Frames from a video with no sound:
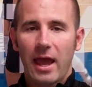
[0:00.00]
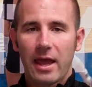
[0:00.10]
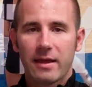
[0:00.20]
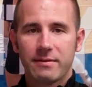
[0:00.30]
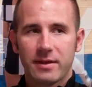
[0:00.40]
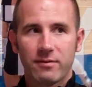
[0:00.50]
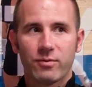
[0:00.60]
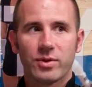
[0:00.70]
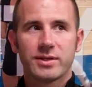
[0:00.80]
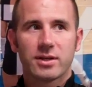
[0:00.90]
and they've
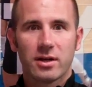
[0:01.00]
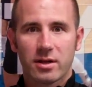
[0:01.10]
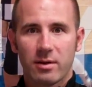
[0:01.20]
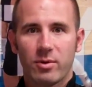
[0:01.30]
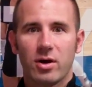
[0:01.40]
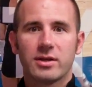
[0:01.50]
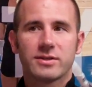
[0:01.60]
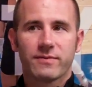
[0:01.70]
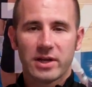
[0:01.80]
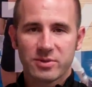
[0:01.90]
really started to come on as
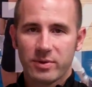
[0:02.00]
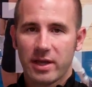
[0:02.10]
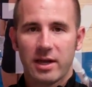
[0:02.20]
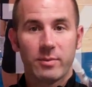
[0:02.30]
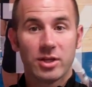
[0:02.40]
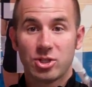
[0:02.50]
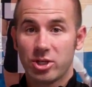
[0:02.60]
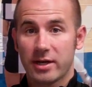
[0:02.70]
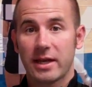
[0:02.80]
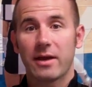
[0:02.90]
freshmen, kind of being
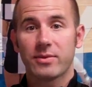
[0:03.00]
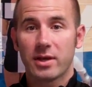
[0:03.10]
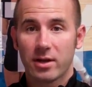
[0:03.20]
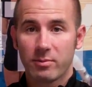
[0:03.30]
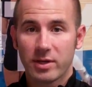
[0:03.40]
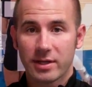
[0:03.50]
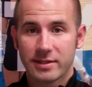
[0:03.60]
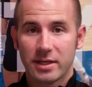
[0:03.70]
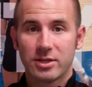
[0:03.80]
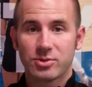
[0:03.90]
chucked out there because
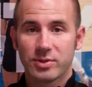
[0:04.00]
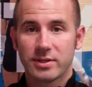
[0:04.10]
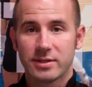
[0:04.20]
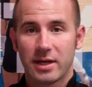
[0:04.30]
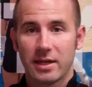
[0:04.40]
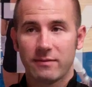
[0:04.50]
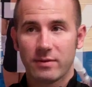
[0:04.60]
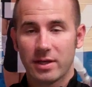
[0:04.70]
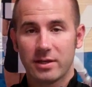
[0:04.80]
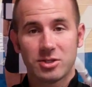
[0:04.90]
of injuries, not even
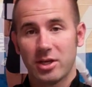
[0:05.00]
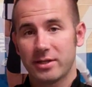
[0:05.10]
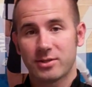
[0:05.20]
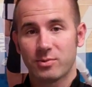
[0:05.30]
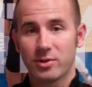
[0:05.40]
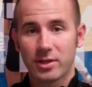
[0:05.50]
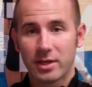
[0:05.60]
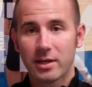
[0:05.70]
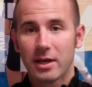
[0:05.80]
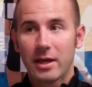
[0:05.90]
getting a chance to
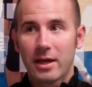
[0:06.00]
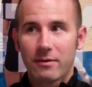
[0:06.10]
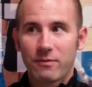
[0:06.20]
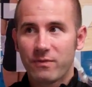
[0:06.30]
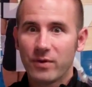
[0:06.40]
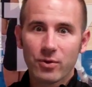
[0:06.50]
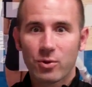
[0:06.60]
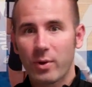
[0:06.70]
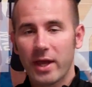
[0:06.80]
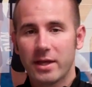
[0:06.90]
really feel their
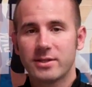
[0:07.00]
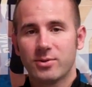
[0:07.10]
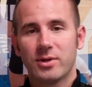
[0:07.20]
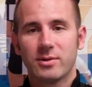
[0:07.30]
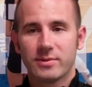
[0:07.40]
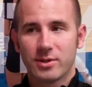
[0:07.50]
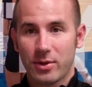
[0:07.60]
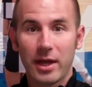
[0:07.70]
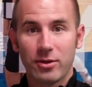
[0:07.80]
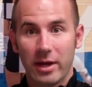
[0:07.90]
way into it. It was,
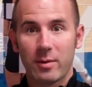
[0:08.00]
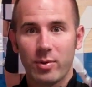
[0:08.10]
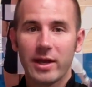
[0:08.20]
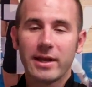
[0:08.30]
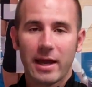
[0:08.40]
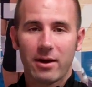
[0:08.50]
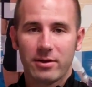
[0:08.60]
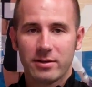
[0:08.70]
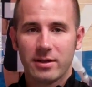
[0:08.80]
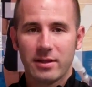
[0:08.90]
okay, you got to play now,
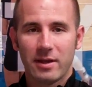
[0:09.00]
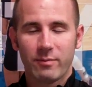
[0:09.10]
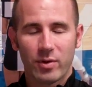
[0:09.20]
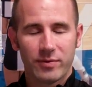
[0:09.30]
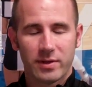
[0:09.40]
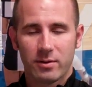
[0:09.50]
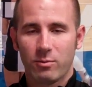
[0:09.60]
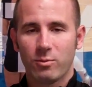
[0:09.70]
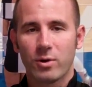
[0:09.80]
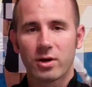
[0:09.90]
and they've both done a
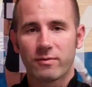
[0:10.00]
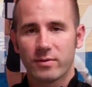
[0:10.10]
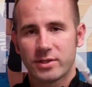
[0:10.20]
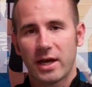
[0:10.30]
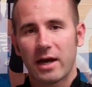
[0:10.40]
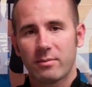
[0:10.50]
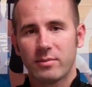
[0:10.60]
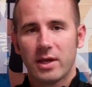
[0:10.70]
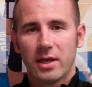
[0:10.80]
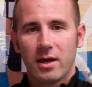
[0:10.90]
wonderful job
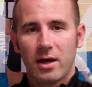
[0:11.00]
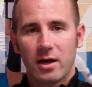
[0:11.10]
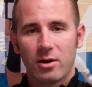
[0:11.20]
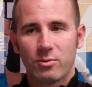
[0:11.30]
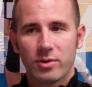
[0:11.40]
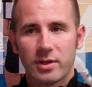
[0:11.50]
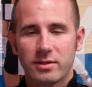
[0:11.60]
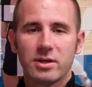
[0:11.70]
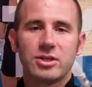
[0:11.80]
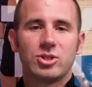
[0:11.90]
really
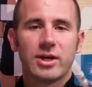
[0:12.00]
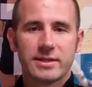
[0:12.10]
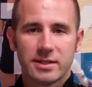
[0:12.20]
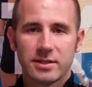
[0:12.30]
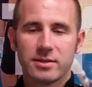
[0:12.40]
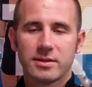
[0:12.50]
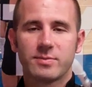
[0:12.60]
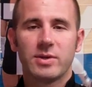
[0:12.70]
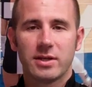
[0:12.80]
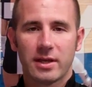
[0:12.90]
adjusting to the
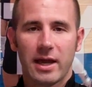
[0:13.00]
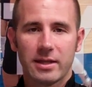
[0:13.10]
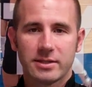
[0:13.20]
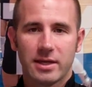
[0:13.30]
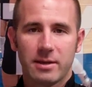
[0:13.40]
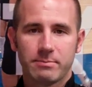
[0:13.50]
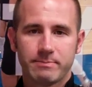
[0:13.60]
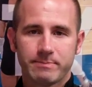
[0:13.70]
speed of the college game.